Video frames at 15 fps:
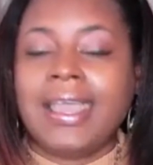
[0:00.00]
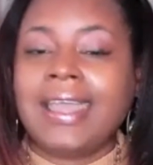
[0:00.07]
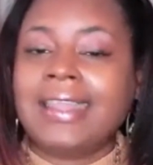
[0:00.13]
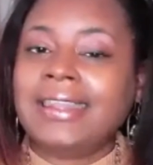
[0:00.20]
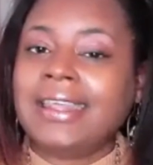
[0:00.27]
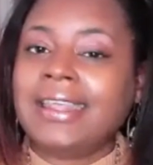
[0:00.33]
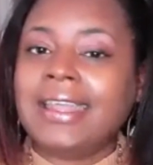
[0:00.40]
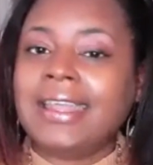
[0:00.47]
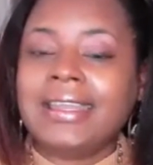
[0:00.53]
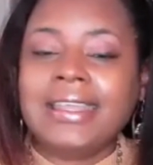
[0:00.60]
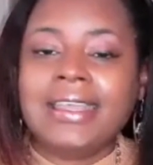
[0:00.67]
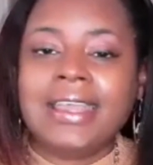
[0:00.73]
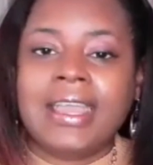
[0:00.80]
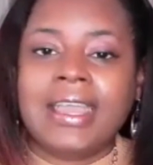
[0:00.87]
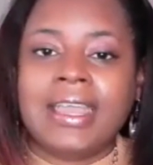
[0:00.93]
And then in
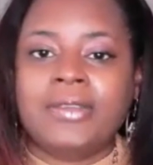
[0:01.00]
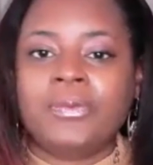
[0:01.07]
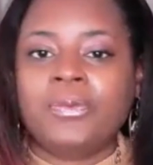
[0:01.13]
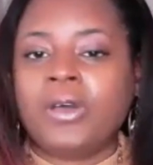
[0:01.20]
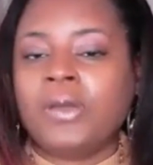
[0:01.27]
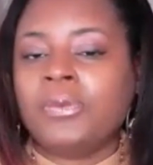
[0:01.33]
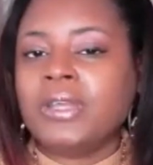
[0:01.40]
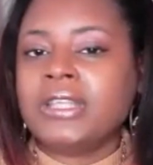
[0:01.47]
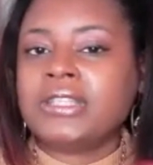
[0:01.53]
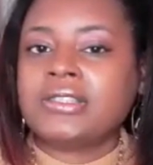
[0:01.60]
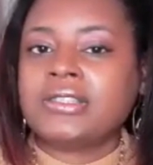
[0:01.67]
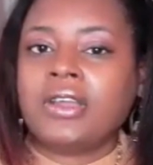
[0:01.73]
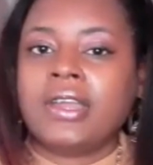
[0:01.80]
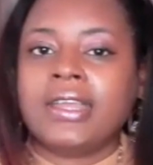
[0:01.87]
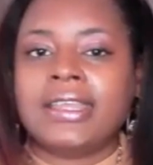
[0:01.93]
the end, when we
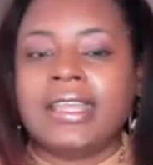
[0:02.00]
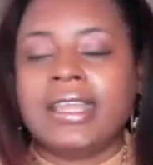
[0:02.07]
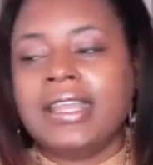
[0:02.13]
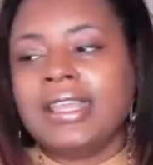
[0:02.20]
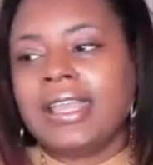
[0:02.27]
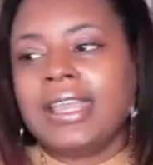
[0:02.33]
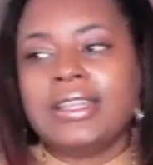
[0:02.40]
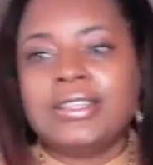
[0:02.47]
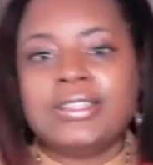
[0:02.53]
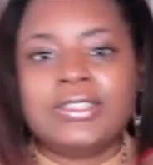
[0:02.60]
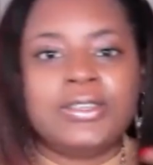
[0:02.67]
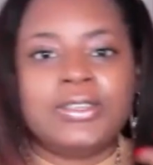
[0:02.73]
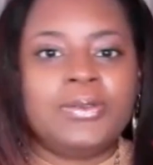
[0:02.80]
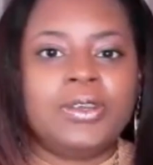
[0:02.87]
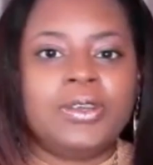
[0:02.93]
start getting
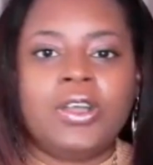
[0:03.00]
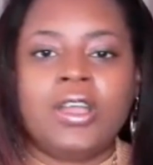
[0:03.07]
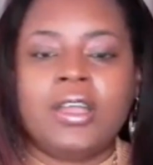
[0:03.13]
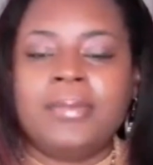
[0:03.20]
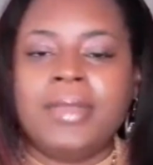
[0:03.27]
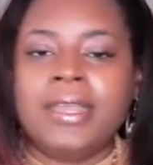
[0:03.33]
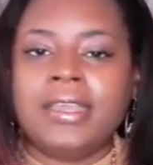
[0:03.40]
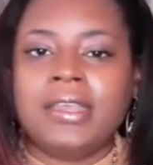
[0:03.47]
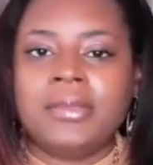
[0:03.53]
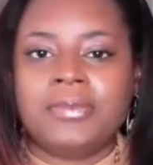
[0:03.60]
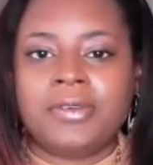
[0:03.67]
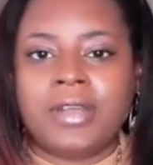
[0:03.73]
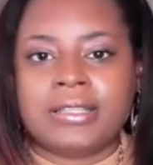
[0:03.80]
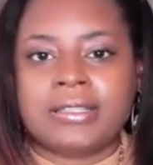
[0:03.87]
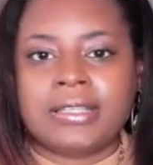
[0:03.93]
into the art making
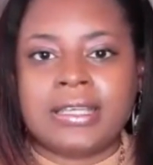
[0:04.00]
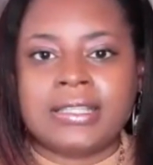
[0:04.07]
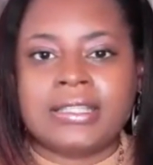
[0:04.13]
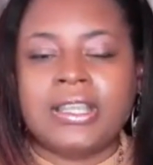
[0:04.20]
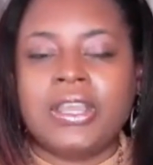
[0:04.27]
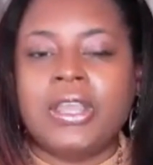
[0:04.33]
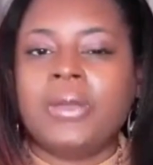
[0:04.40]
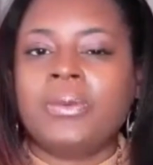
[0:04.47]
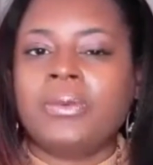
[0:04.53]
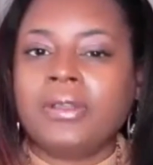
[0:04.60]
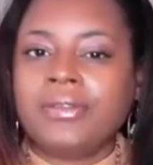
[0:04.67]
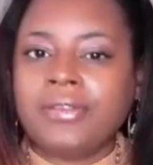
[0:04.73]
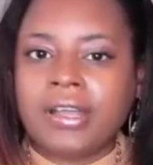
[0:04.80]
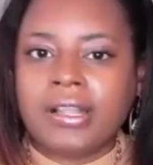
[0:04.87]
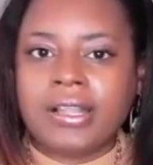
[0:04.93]
process,
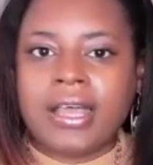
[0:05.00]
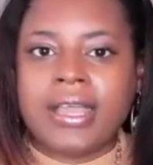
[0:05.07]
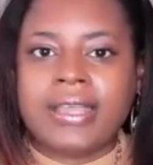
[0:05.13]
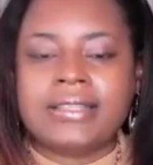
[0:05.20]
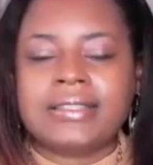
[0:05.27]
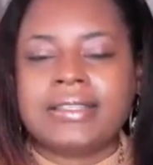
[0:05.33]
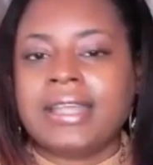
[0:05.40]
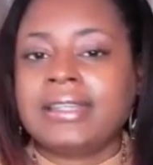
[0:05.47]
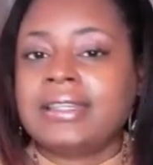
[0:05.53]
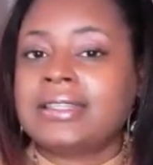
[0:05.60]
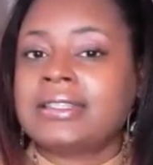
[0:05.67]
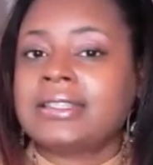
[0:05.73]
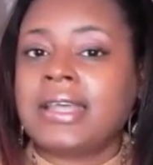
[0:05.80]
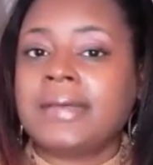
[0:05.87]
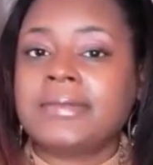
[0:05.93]
we realize that the
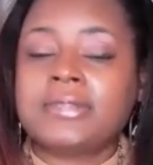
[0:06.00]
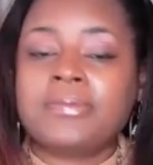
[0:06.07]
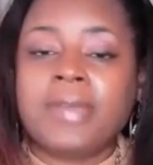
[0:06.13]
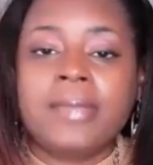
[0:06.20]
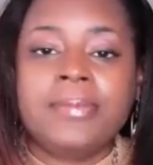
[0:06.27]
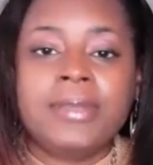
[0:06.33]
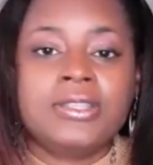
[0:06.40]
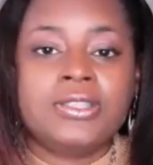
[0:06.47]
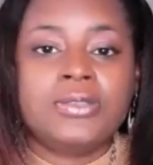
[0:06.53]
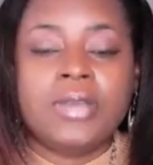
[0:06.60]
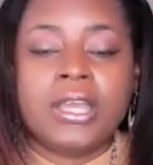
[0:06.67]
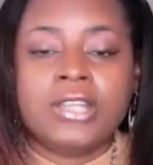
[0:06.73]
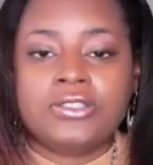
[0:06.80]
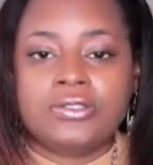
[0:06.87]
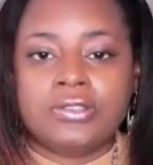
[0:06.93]
steps might be too
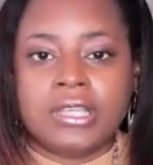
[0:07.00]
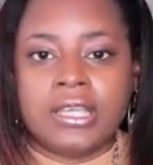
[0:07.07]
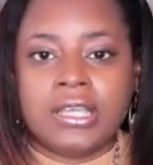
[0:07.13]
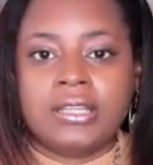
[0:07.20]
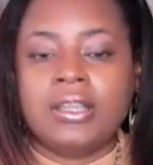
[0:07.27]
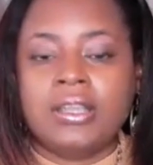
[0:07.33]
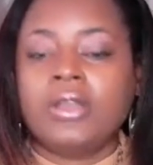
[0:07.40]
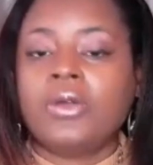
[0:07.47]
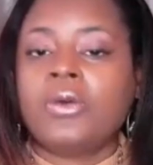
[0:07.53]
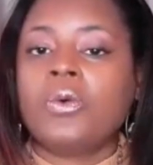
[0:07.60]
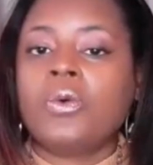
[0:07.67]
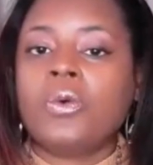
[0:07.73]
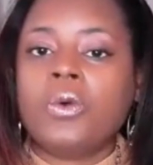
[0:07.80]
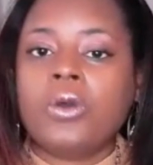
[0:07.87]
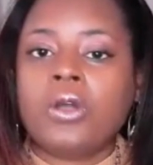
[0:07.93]
intricate
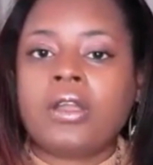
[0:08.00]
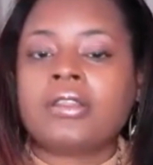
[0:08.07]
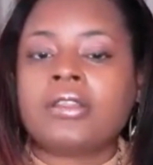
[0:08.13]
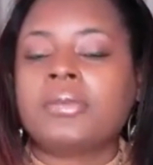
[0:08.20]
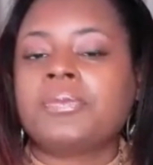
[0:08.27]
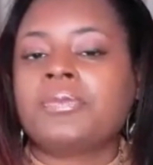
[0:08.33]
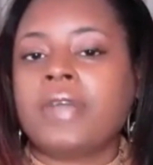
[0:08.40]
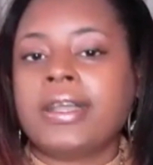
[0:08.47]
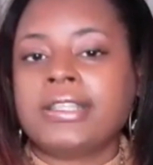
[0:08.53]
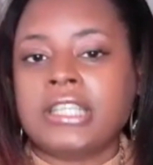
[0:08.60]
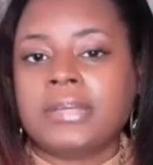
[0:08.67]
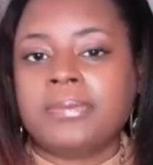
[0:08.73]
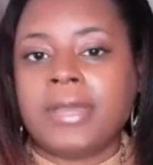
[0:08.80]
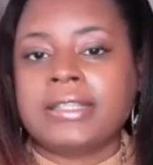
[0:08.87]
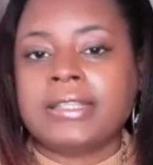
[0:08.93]
or the
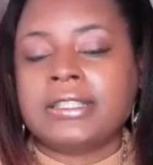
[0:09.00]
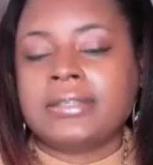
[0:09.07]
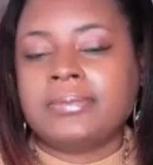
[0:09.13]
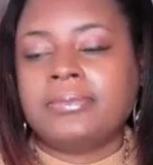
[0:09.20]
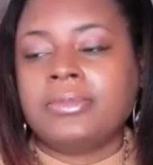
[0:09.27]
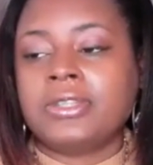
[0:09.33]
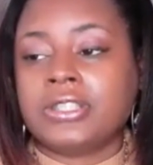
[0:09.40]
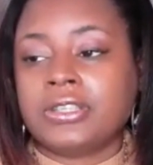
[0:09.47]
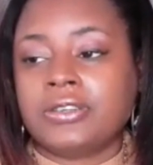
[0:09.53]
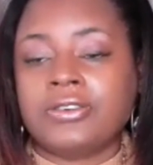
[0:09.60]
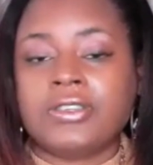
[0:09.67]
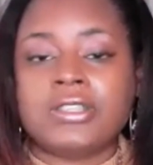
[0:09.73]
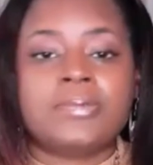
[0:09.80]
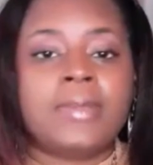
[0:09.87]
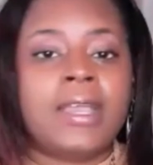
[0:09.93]
project
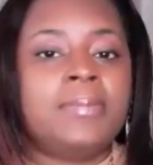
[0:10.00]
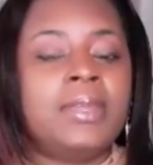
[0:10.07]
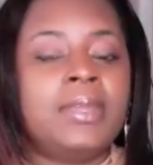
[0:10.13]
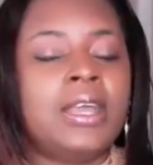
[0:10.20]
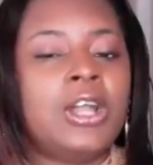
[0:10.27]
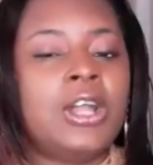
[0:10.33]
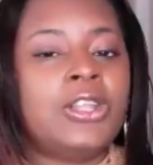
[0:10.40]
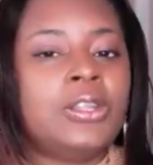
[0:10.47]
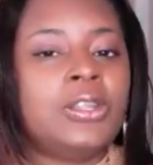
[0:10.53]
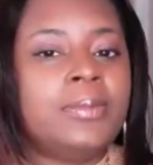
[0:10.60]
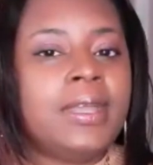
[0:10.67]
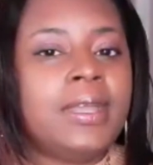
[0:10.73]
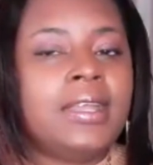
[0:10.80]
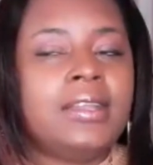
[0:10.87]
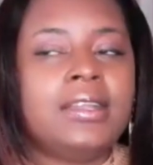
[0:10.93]
materials might be a little
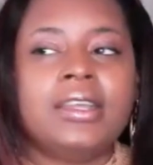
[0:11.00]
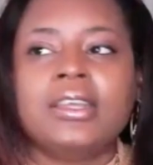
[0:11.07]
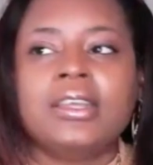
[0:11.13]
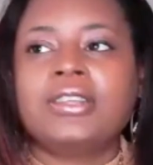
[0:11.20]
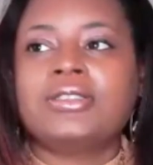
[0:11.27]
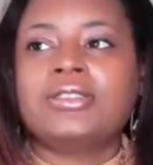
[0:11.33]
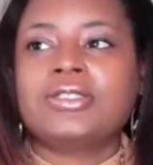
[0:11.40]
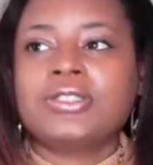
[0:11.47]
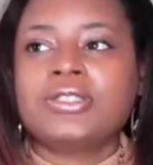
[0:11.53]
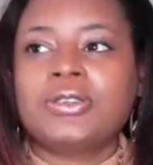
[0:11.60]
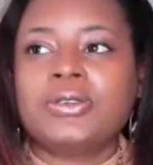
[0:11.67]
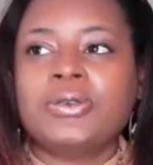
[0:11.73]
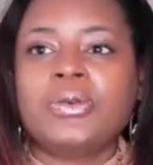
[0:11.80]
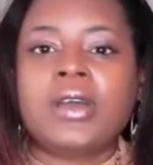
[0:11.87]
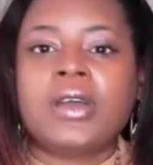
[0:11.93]
bit
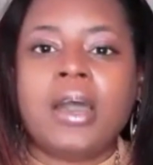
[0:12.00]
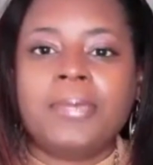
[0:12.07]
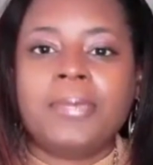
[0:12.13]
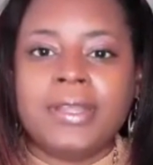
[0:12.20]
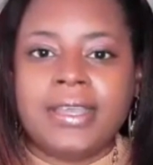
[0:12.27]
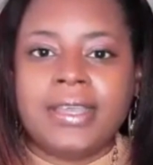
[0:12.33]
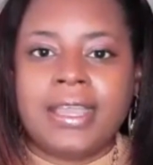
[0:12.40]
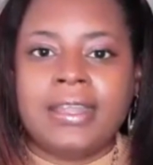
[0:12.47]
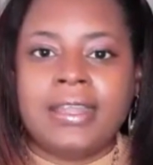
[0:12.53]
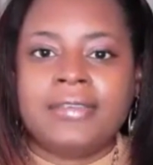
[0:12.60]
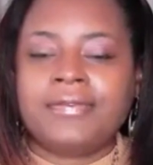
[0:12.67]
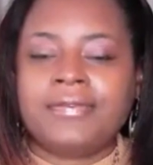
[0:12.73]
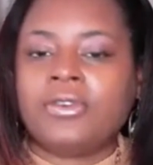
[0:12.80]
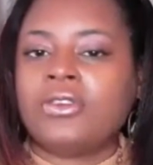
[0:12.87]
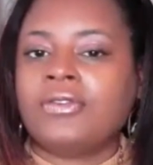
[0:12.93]
too complicated
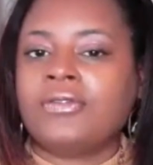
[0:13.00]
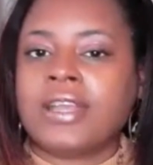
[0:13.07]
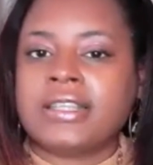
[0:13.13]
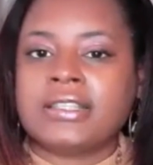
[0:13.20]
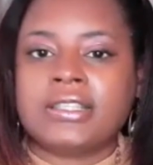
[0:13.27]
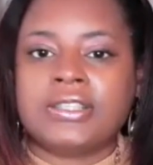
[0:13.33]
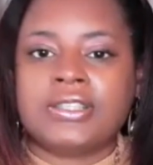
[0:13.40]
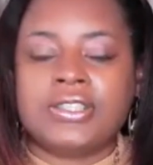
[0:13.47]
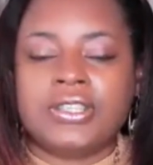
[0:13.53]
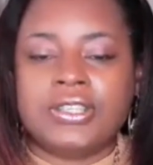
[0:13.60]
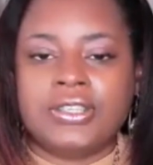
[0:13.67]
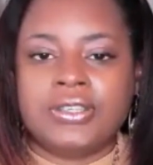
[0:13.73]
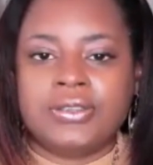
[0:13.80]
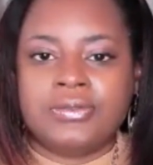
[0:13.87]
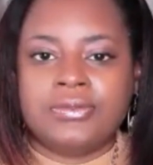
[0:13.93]
for the residents to
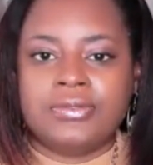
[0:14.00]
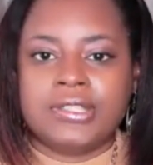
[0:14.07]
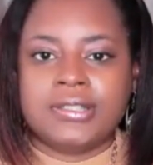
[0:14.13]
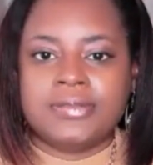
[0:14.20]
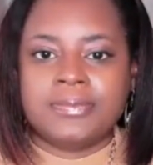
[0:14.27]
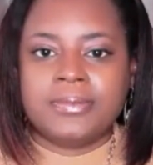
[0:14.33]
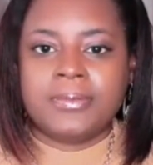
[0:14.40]
use.